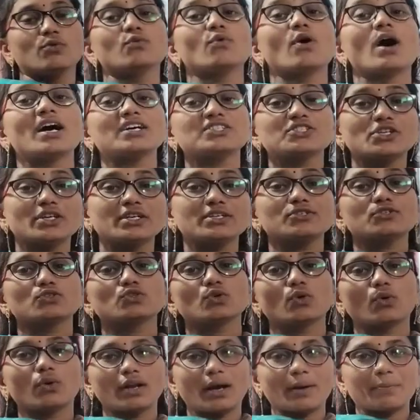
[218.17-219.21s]
washing
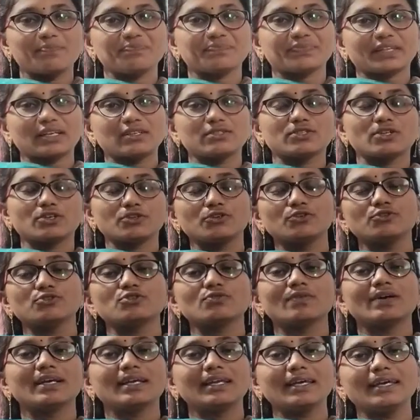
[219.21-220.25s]
soda. So
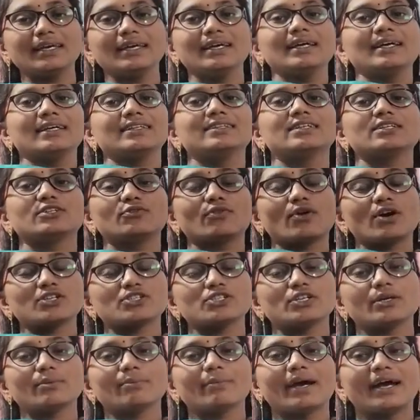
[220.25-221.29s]
usually that
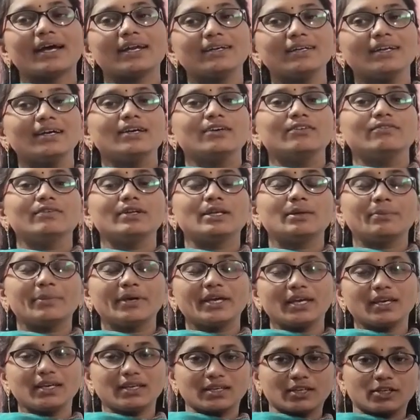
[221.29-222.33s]
washerman will
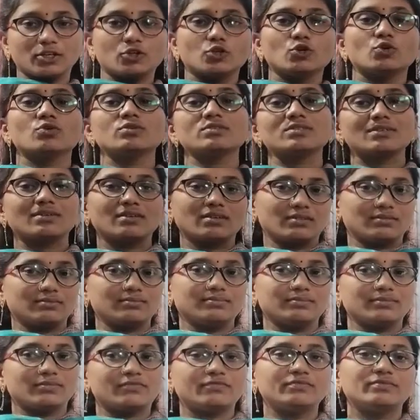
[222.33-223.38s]
be used
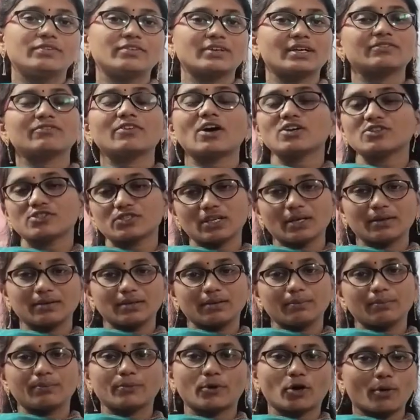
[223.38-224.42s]
for
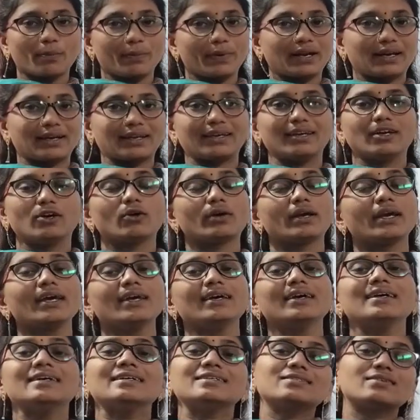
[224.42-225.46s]
washing properly.
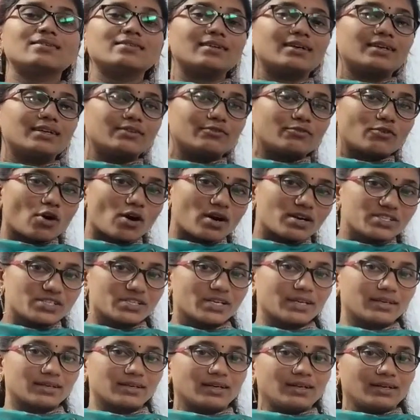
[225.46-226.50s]
Okay, so that
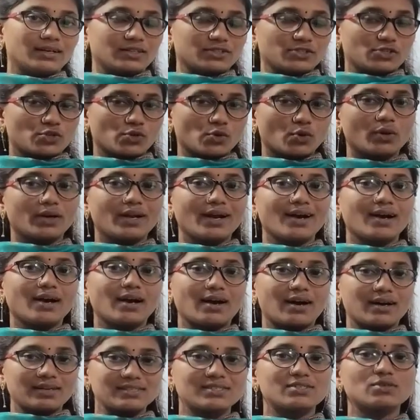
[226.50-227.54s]
washing soda
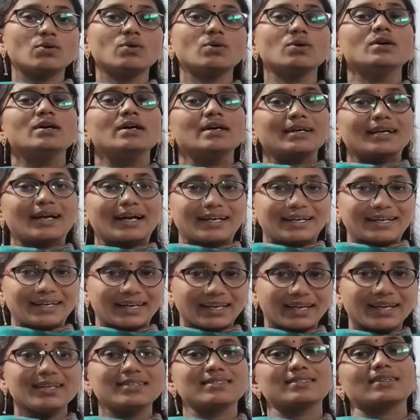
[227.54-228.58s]
also
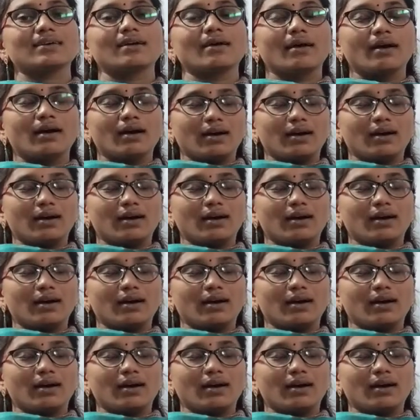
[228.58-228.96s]
contains